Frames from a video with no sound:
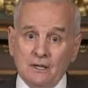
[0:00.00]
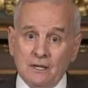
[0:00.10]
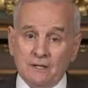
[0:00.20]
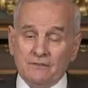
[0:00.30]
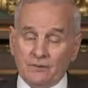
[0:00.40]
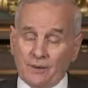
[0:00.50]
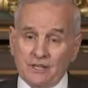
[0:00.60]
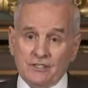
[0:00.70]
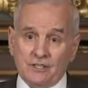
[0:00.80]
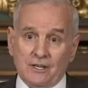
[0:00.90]

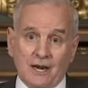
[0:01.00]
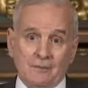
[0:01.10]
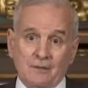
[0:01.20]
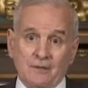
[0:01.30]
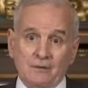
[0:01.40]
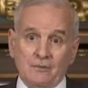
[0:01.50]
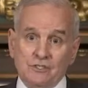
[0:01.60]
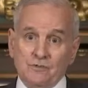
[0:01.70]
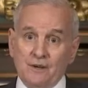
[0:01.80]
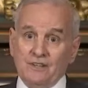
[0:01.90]
information, and I'm going to
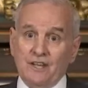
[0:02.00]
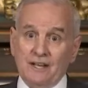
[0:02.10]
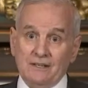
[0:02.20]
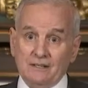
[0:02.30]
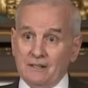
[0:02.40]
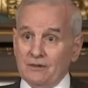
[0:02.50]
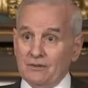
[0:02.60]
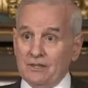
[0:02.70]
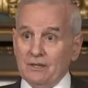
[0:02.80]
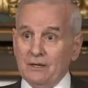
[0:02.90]
respect that. You know,
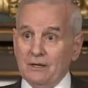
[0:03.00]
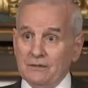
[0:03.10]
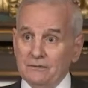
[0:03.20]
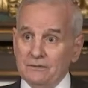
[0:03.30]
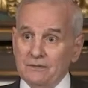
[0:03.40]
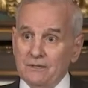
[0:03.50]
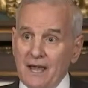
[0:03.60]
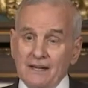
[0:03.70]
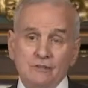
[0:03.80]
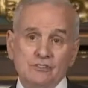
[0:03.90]
the
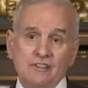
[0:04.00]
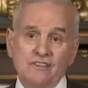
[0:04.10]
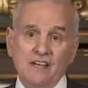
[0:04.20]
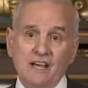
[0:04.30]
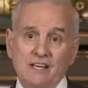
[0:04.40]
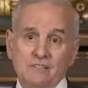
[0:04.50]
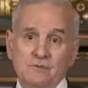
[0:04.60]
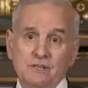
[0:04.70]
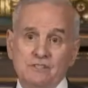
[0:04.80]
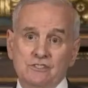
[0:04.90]
adequacy of the EIS
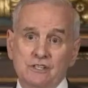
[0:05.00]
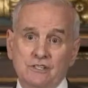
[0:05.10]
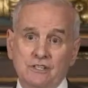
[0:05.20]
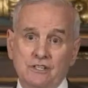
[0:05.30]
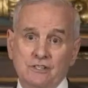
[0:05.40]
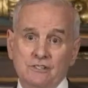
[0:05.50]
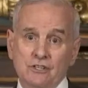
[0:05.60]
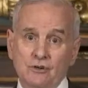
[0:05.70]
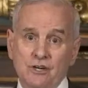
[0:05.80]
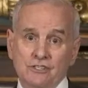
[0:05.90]
means that the
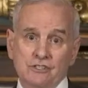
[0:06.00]
consideration